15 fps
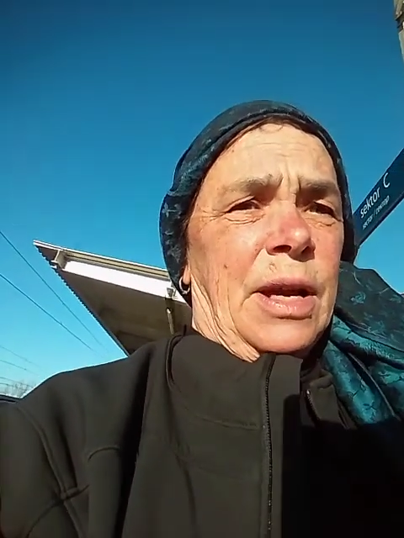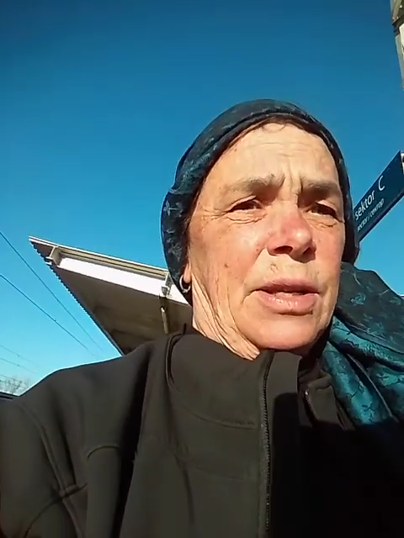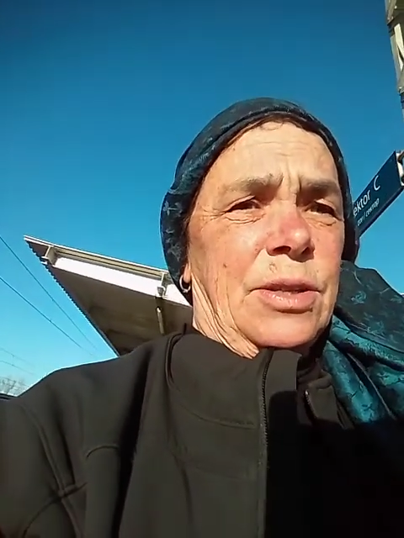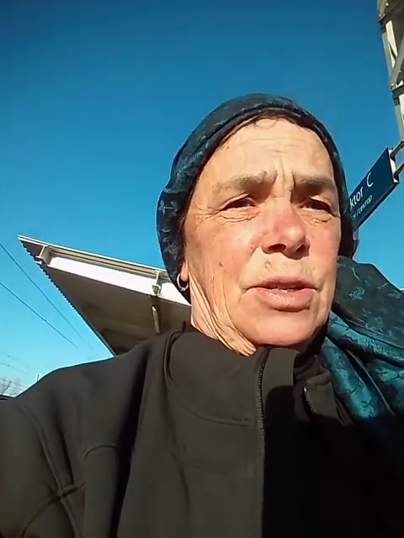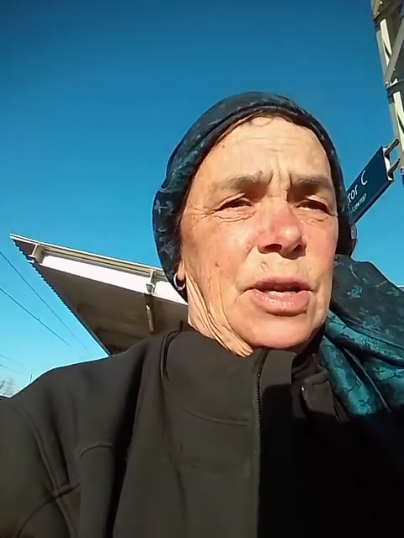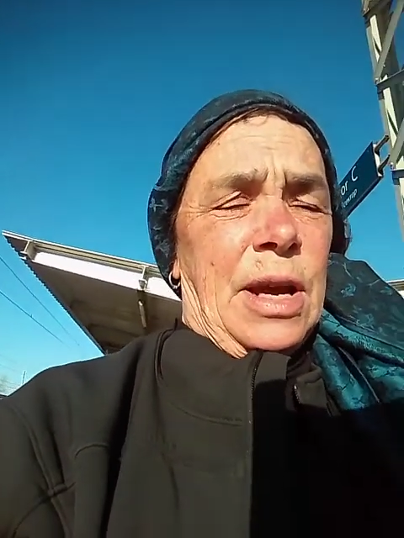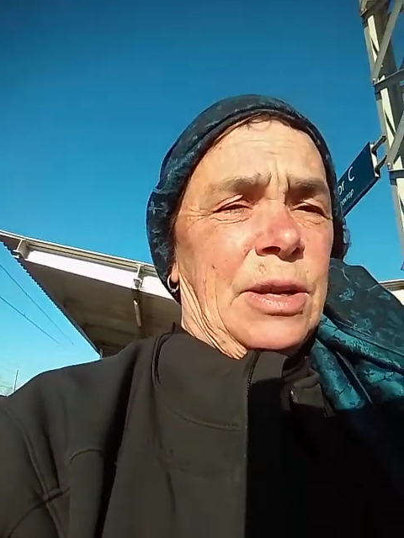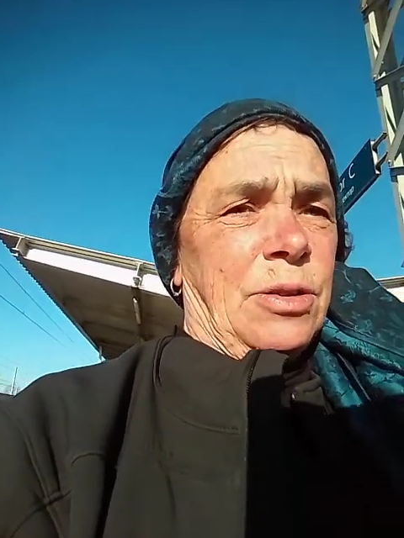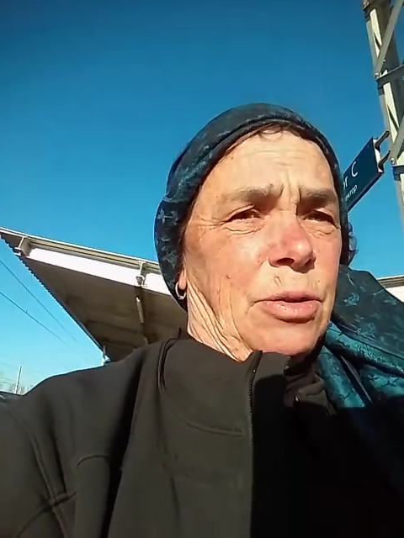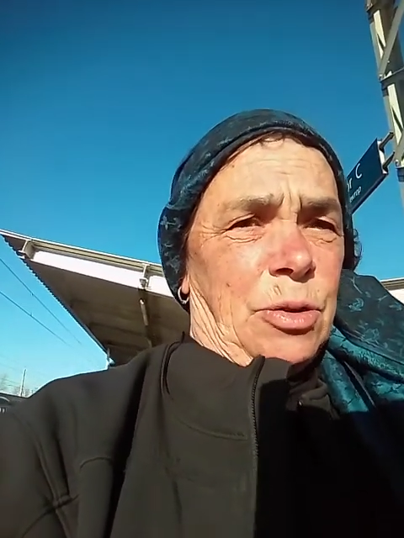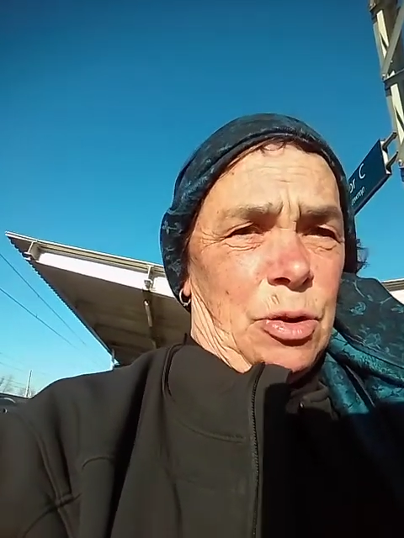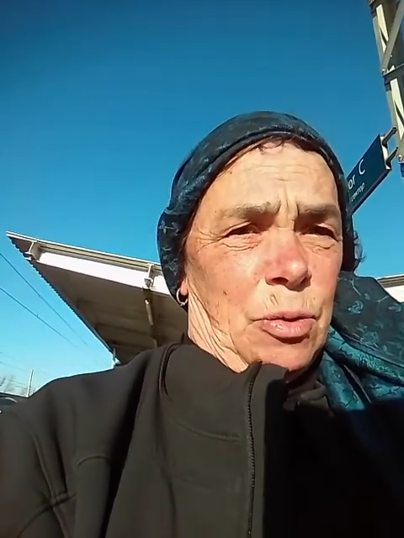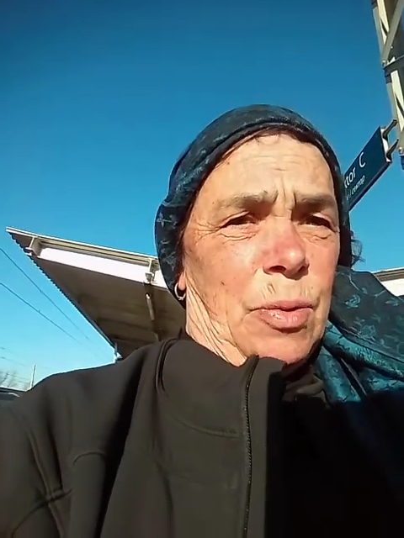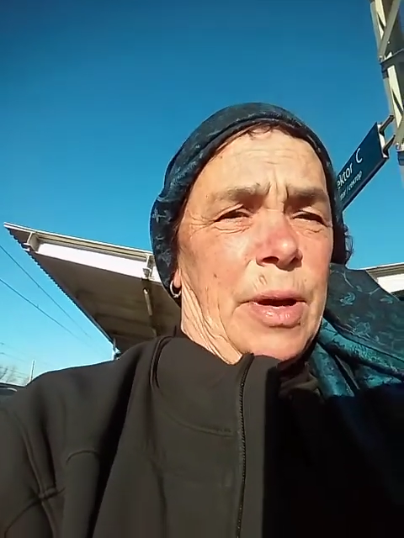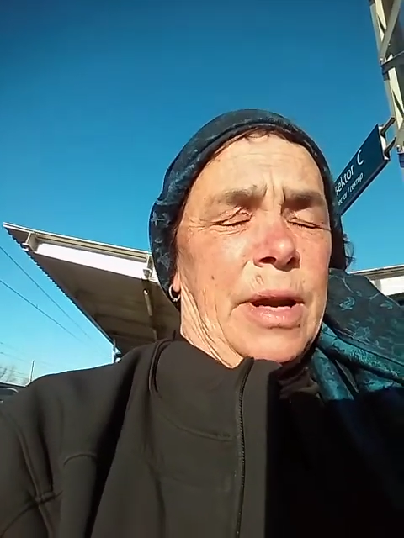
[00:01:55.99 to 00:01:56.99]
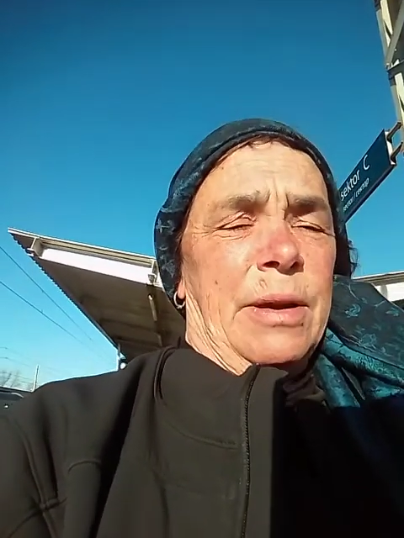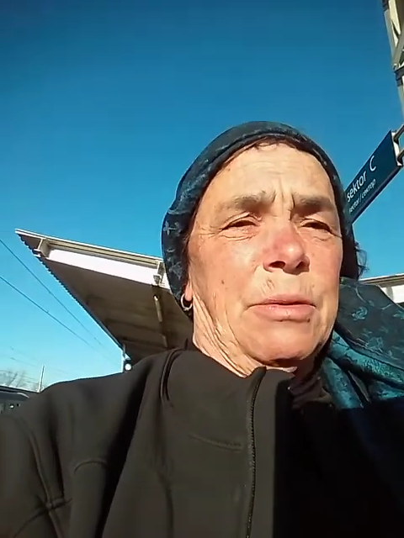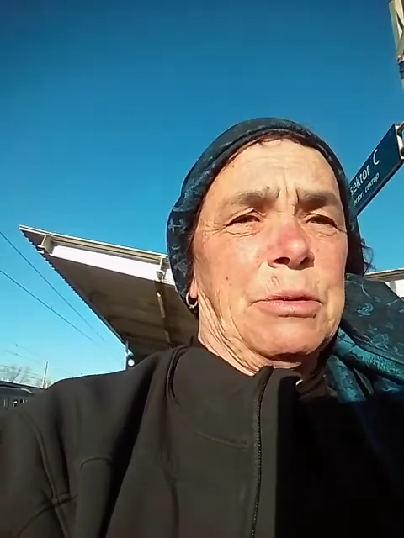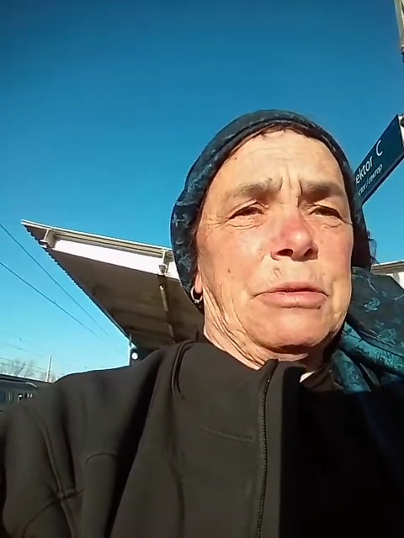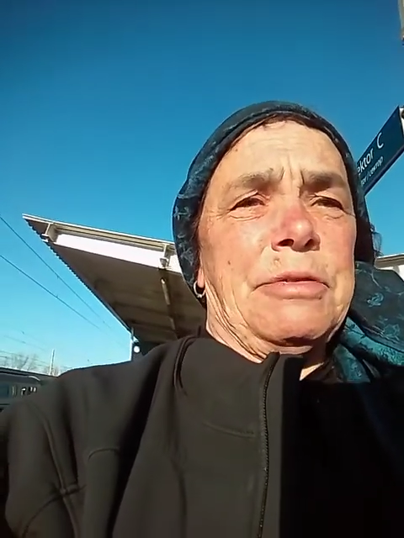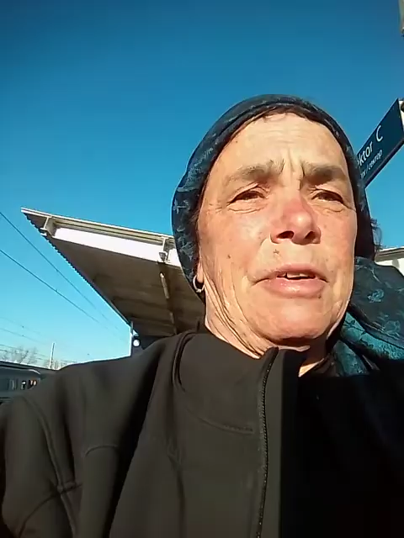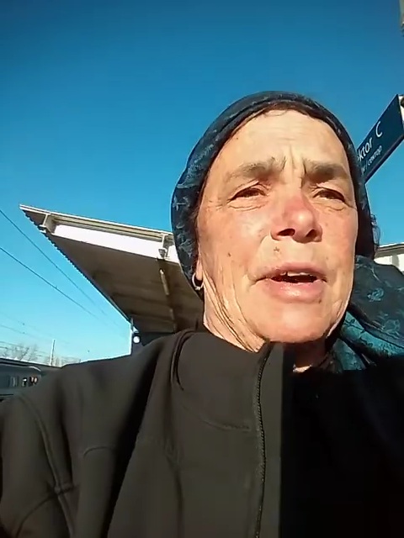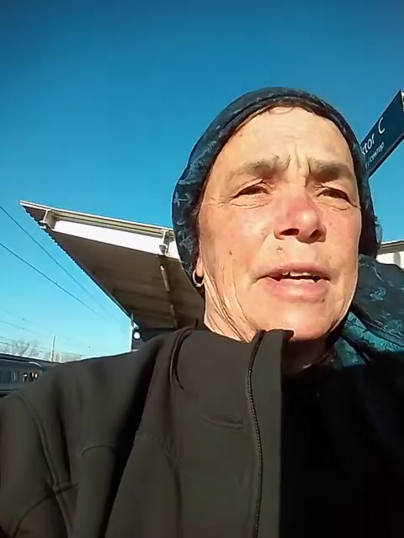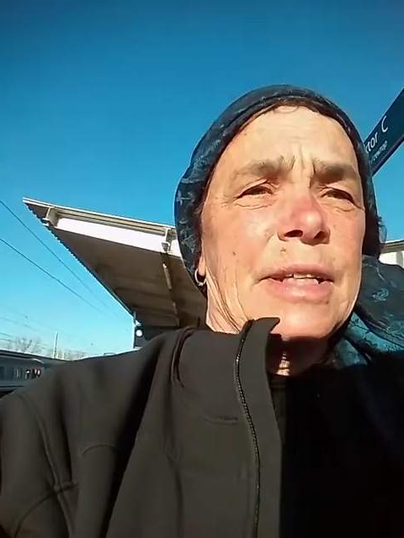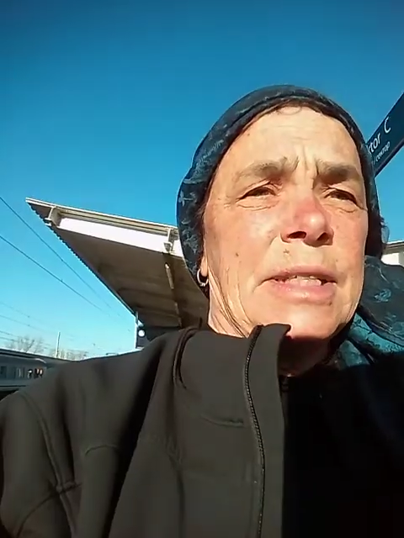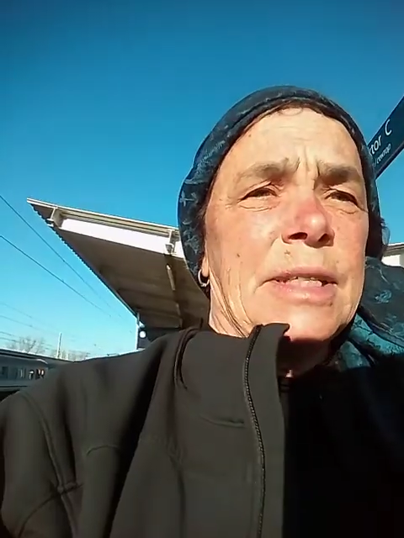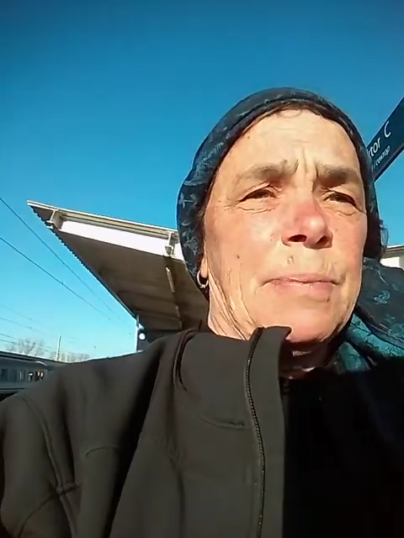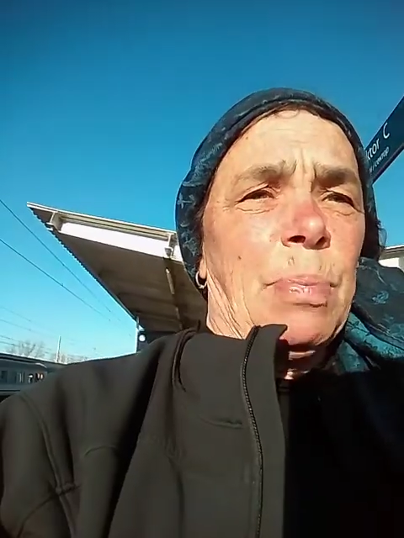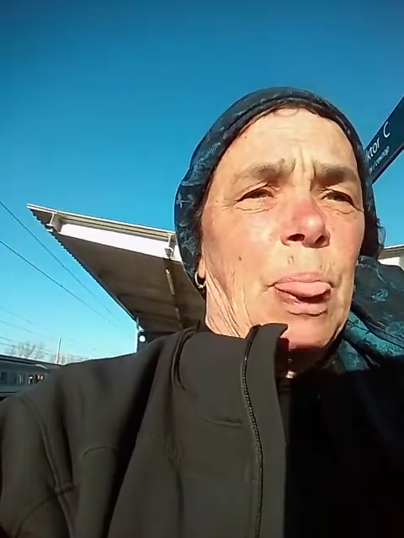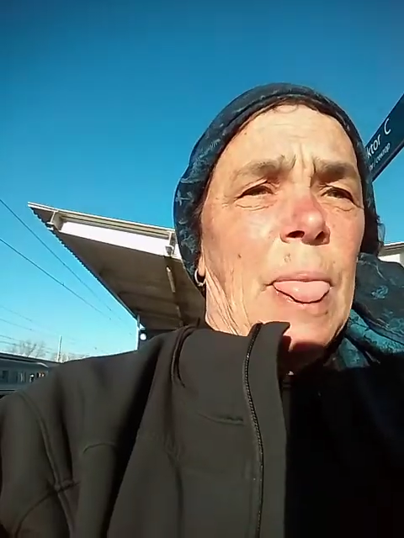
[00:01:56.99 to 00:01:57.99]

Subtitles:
I don't know what I will find.